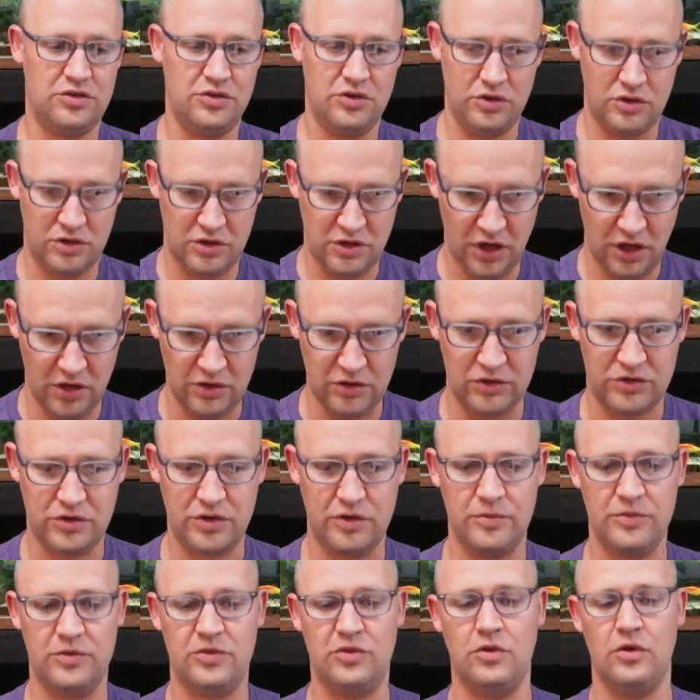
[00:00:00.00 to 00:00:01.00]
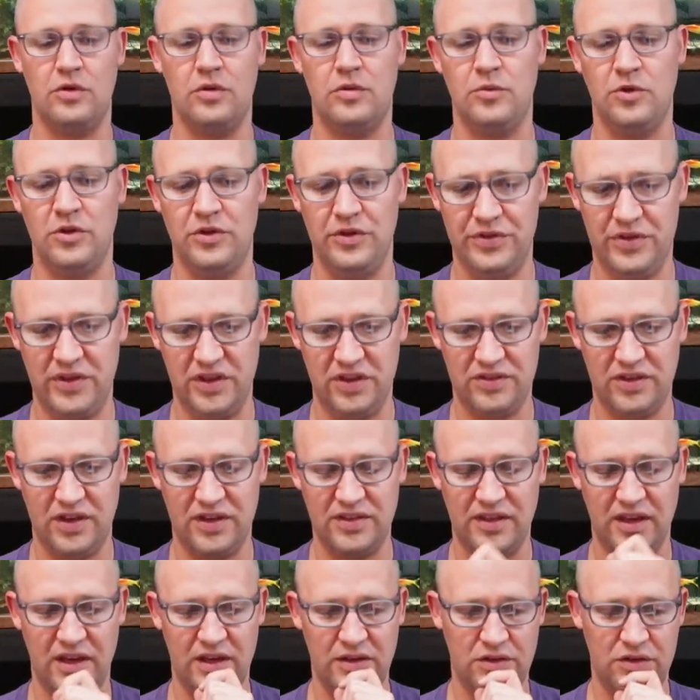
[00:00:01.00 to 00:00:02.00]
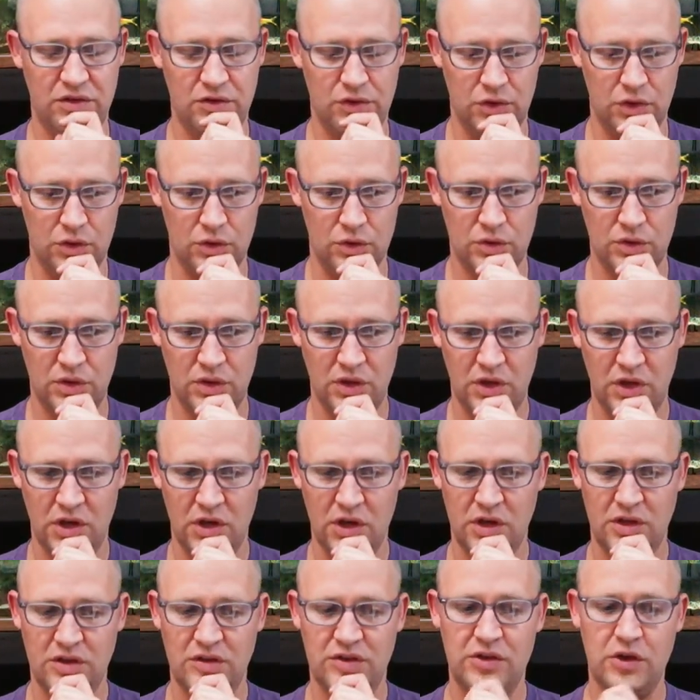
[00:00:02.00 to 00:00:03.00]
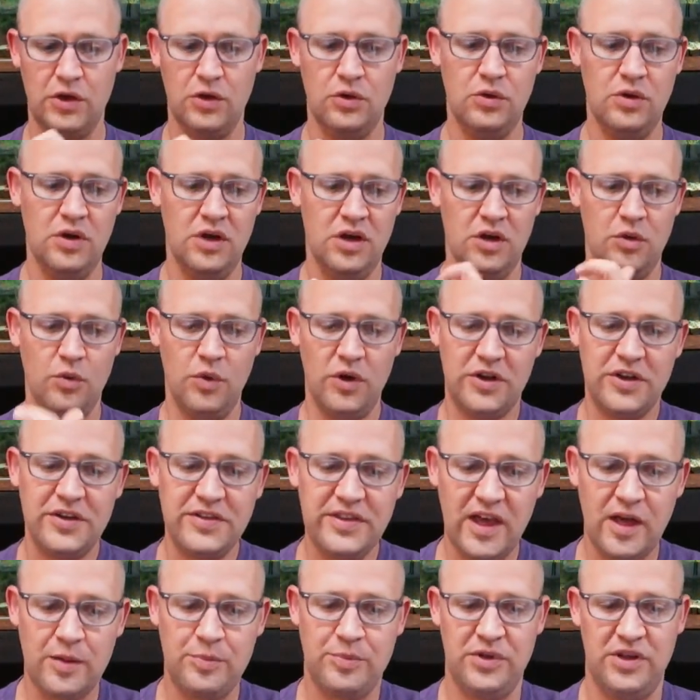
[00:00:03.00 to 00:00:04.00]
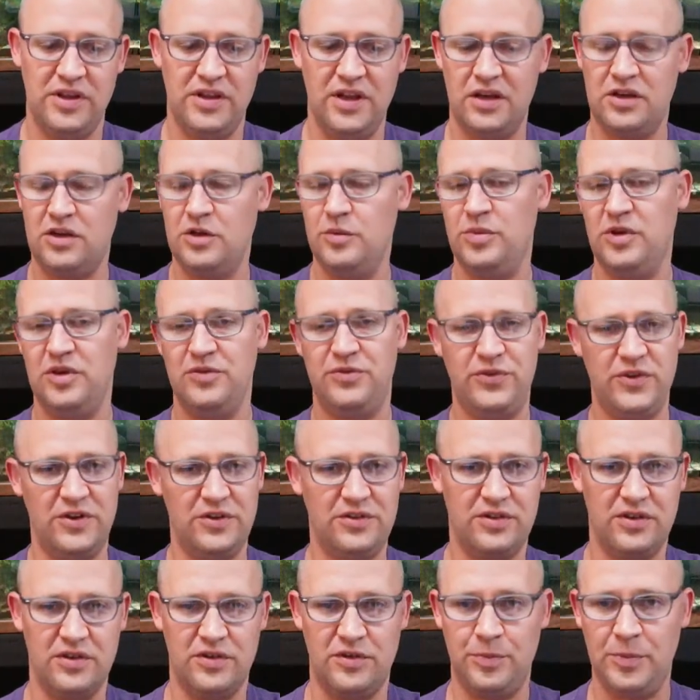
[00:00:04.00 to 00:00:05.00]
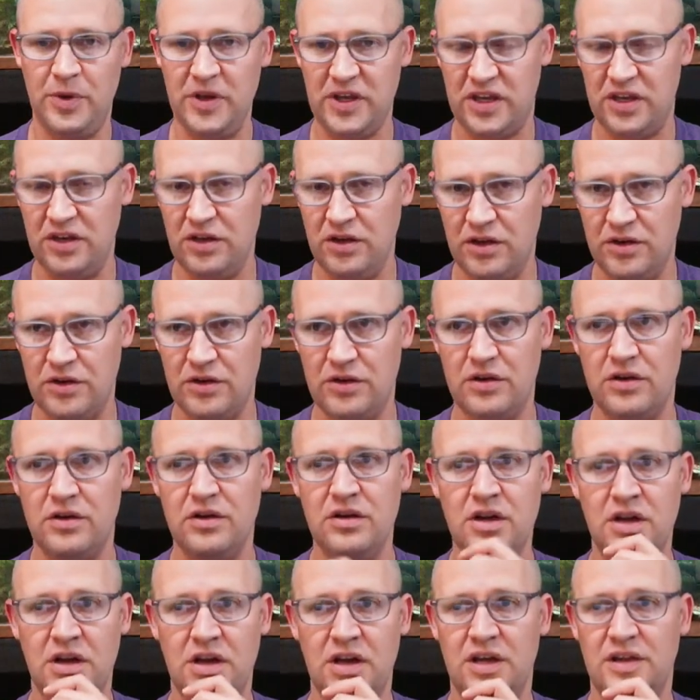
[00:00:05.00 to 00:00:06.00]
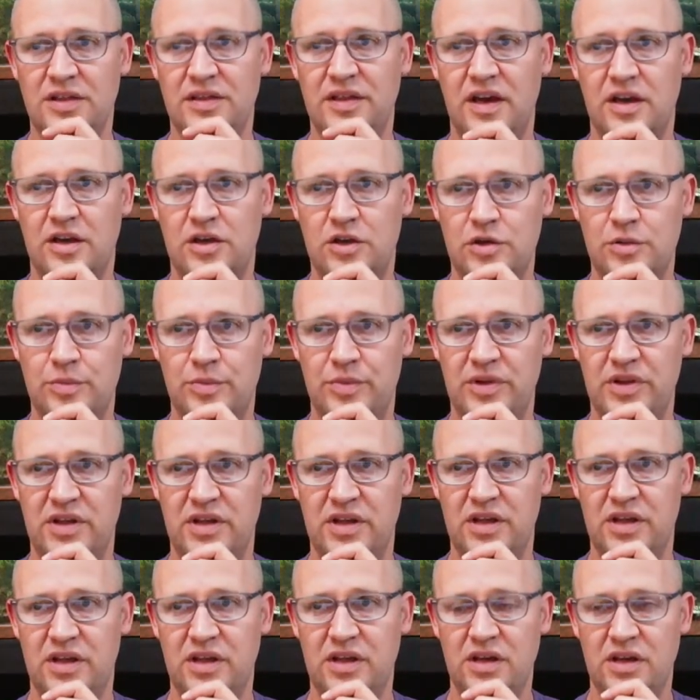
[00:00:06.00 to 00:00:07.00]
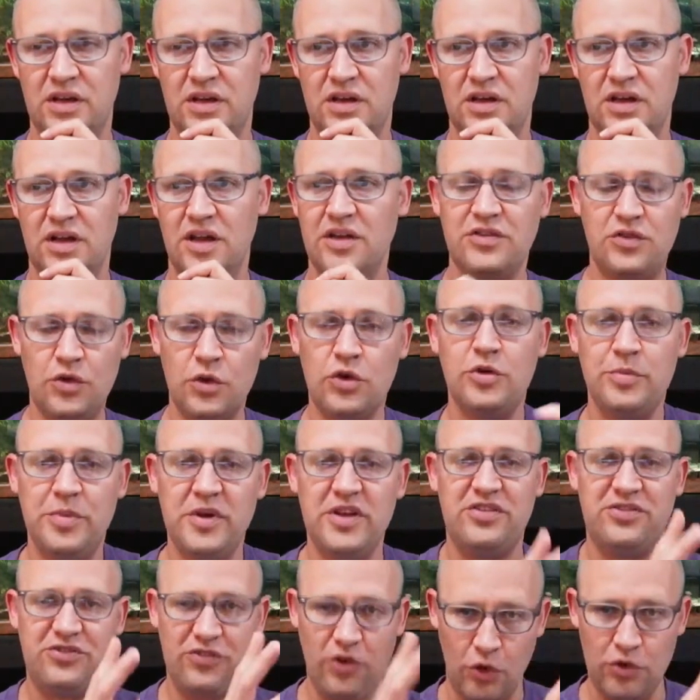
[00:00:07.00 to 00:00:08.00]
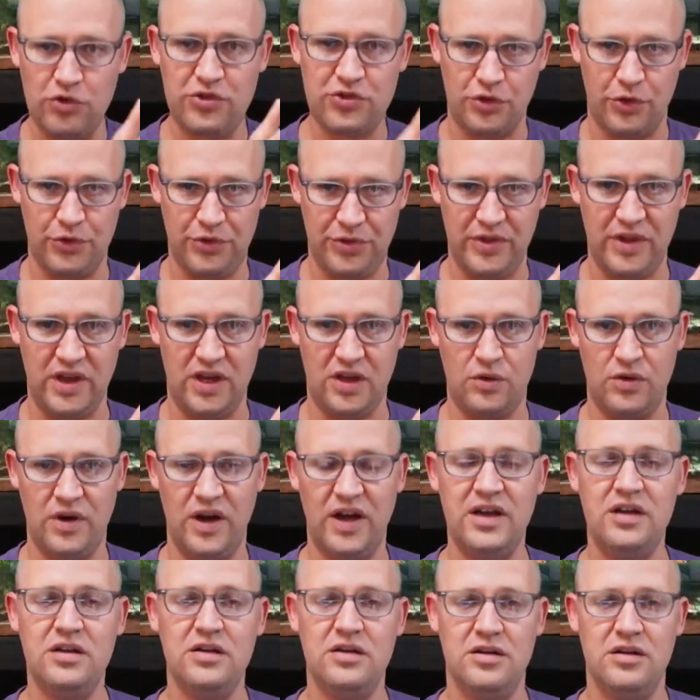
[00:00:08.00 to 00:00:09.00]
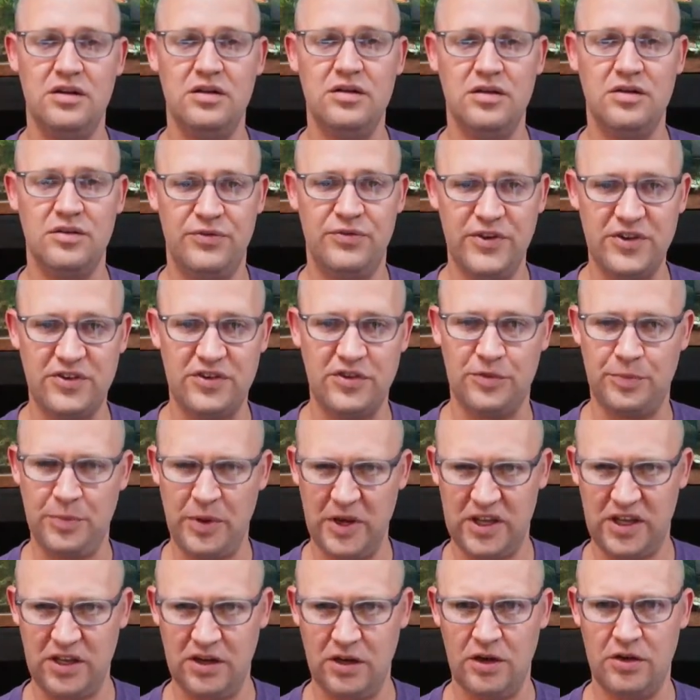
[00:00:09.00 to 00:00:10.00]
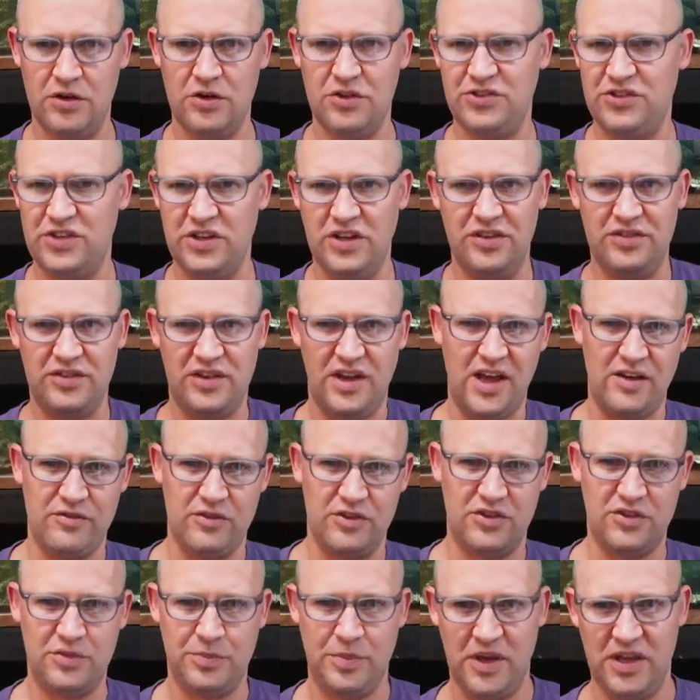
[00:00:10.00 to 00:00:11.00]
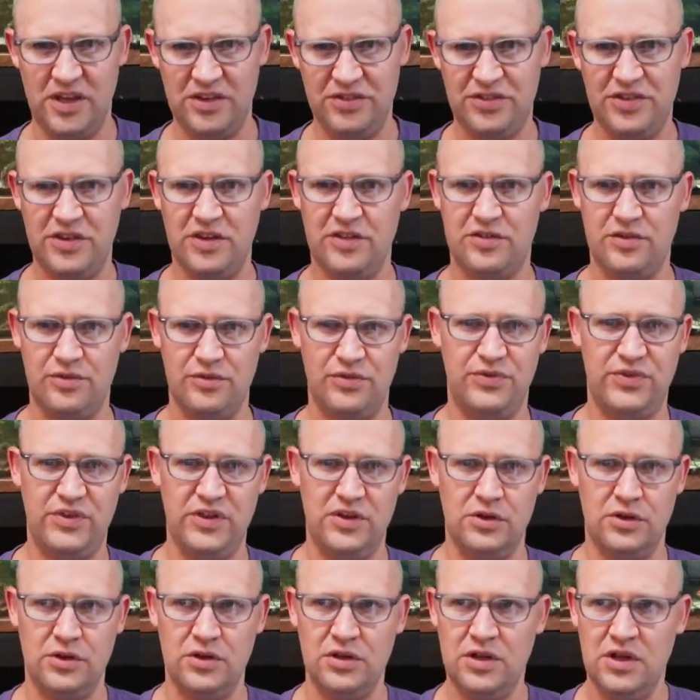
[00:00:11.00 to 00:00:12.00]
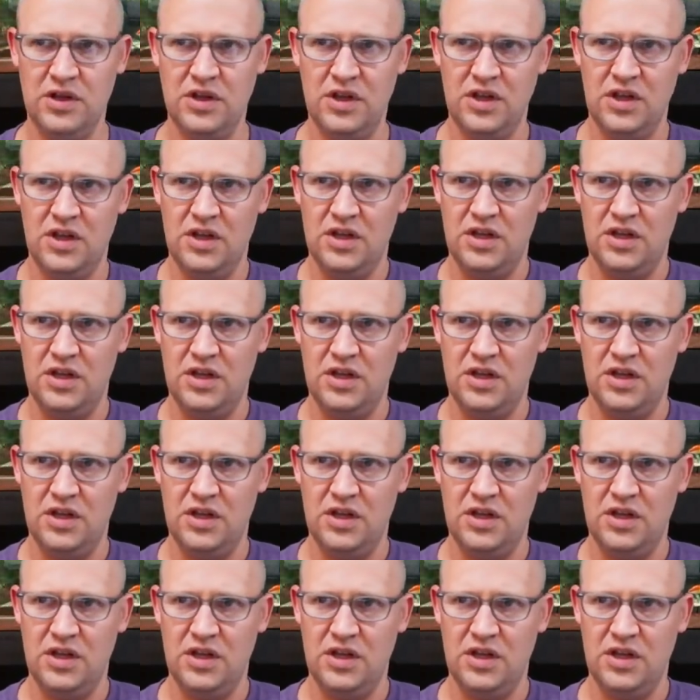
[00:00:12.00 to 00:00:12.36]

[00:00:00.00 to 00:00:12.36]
her color turns normal and things like that too. So what could that be? That could be a fish that's picking on her. That could be, so it could be a social thing, right? Fish is picking on her. She doesn't have a space. She doesn't feel